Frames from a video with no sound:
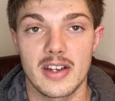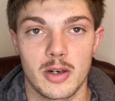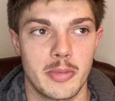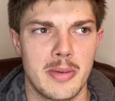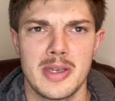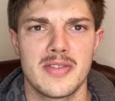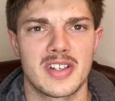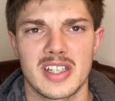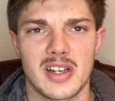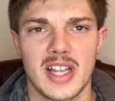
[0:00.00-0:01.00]
or maybe even
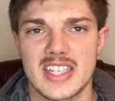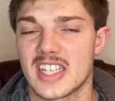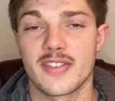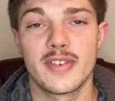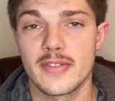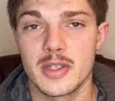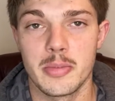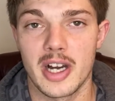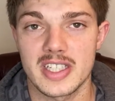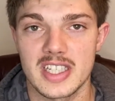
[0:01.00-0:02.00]
a little less, like
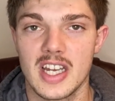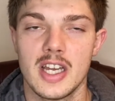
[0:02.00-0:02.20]
$50.